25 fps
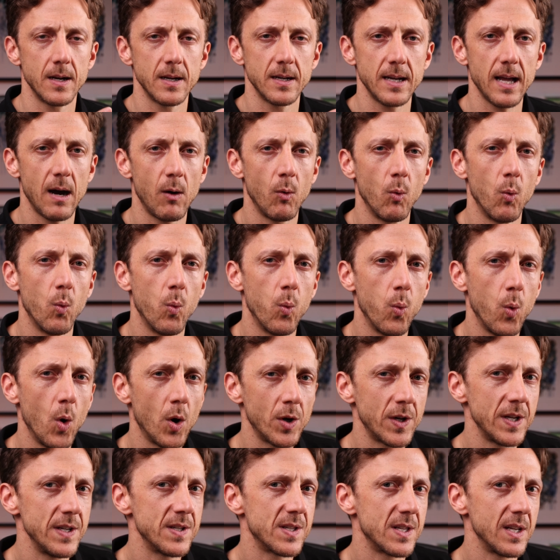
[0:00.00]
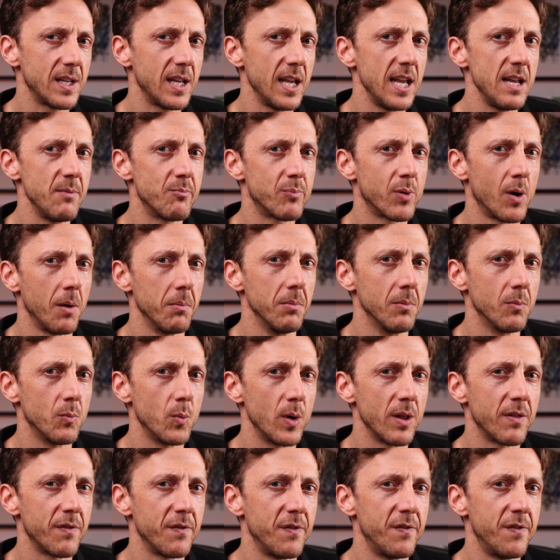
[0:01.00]
Now, what is the key problem
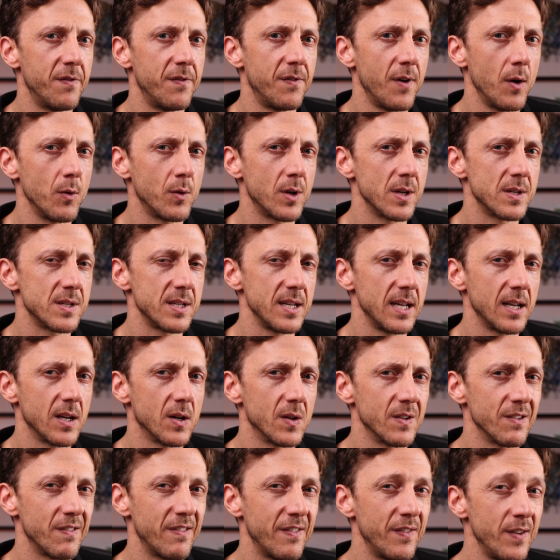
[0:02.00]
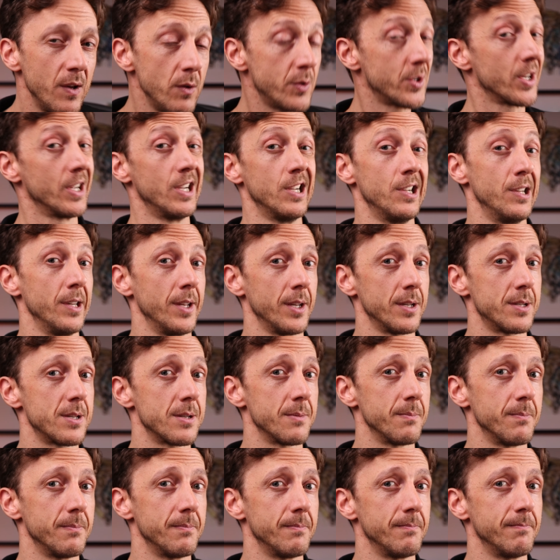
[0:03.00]
with focusing on future earnings?
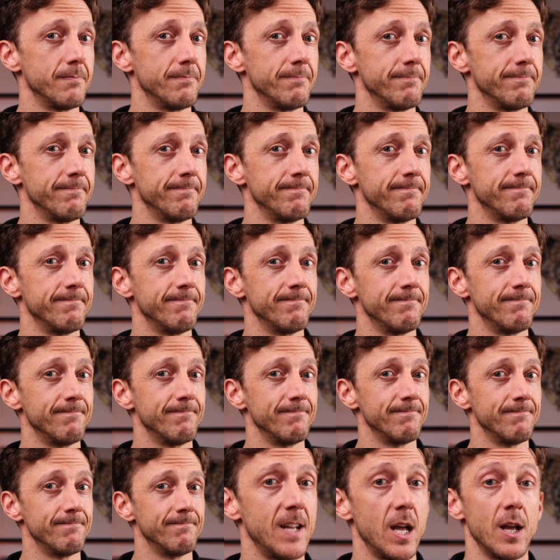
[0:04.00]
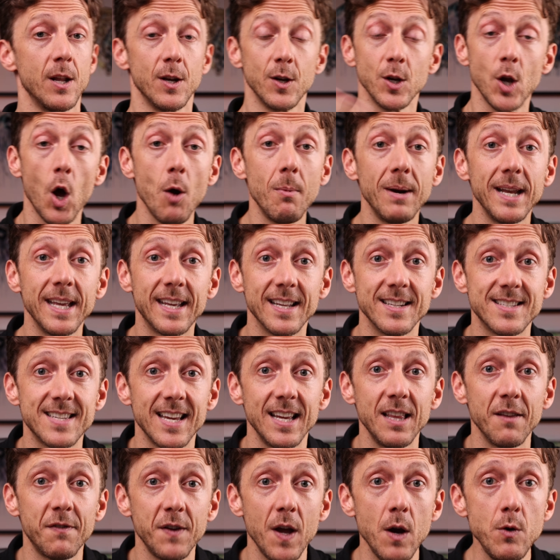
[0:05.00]
Nobody can
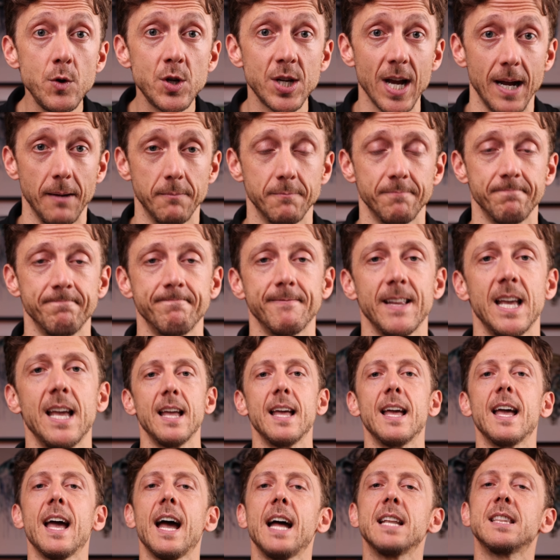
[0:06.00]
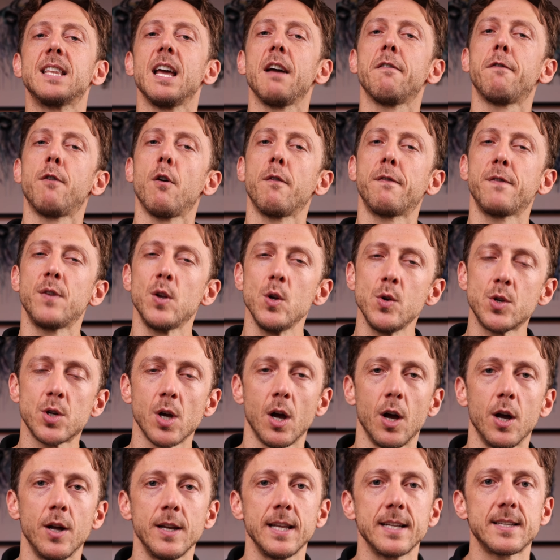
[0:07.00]
see the future, and therefore future
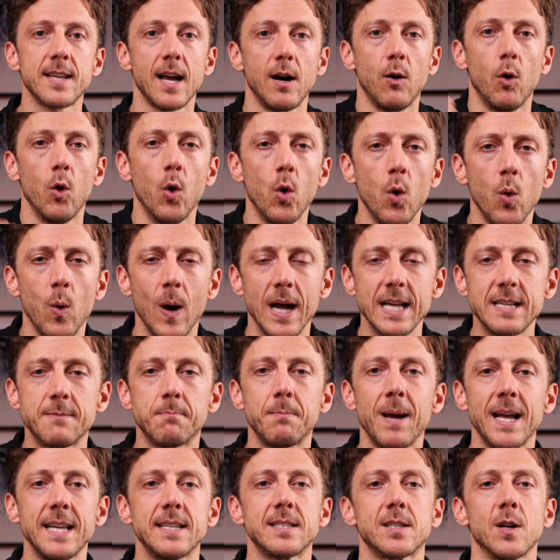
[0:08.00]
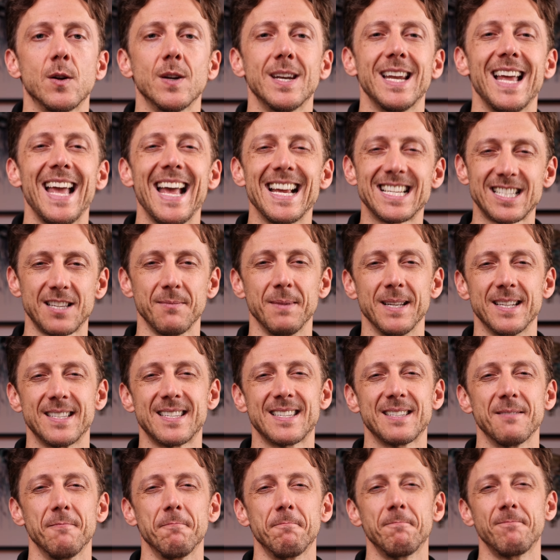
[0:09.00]
earnings are always based on
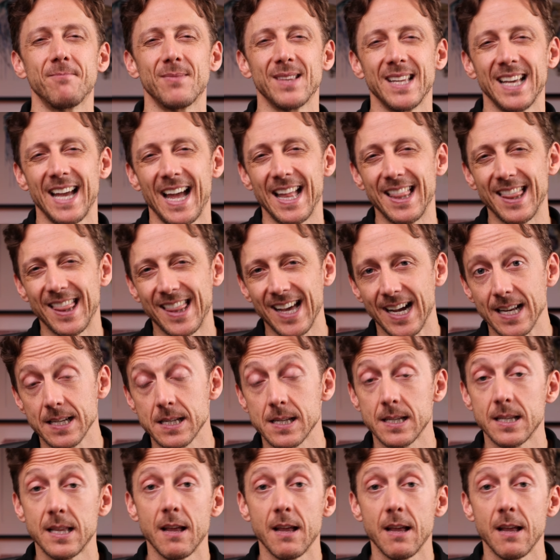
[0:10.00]
estimates, and thus